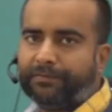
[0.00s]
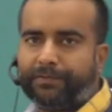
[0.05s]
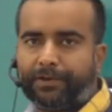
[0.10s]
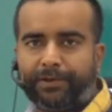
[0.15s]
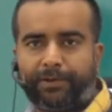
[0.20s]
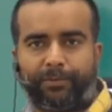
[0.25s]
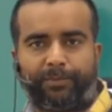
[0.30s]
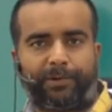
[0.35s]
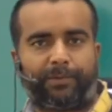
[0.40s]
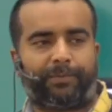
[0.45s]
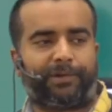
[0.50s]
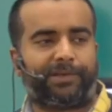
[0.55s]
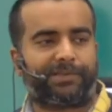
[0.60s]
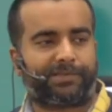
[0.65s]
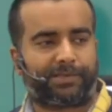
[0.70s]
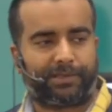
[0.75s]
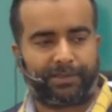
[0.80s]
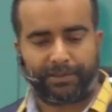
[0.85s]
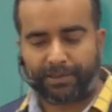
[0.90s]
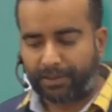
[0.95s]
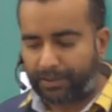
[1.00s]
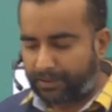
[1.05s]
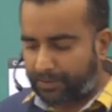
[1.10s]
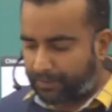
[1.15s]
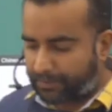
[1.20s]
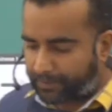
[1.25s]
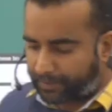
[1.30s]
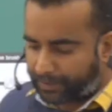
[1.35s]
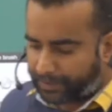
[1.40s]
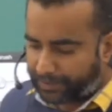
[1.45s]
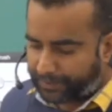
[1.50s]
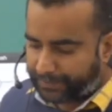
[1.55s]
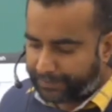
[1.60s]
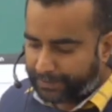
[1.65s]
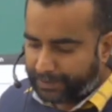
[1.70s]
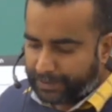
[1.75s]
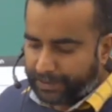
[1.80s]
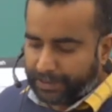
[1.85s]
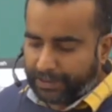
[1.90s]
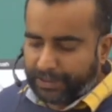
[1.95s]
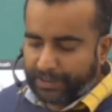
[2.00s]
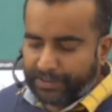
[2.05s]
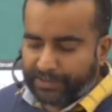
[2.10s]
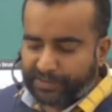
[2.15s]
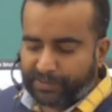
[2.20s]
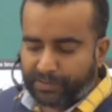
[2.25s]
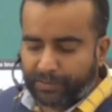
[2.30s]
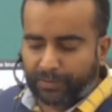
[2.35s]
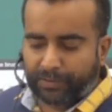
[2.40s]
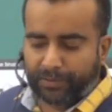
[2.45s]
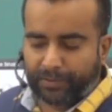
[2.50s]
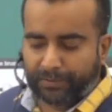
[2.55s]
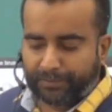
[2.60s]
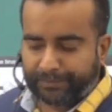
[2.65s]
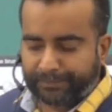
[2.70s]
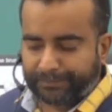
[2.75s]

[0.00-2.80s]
for your preparation, okay? So